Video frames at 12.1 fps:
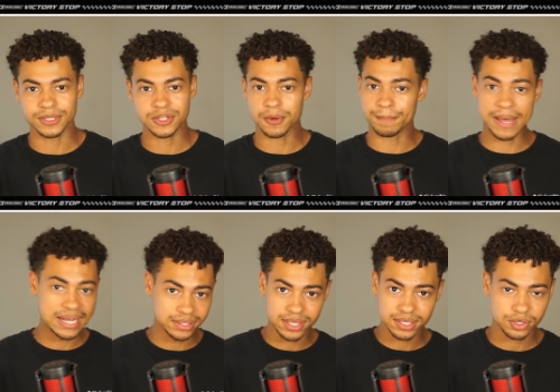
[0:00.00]
either bad
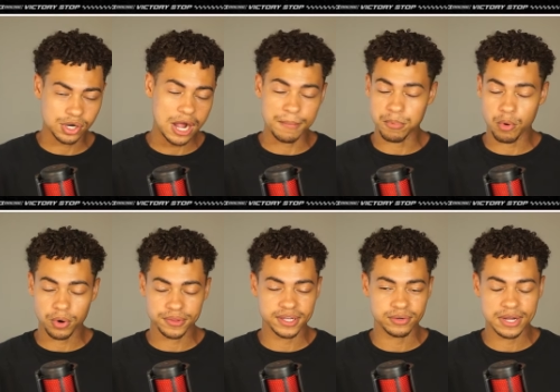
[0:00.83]
luck or how
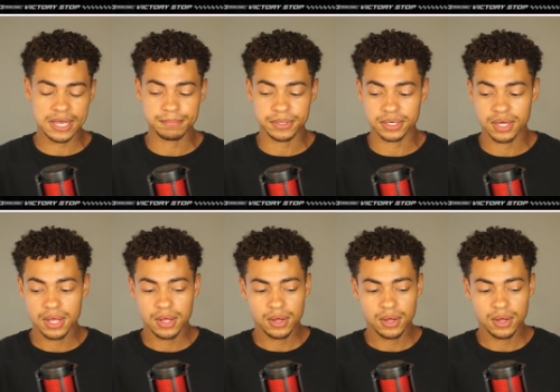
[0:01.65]
poor they ran, but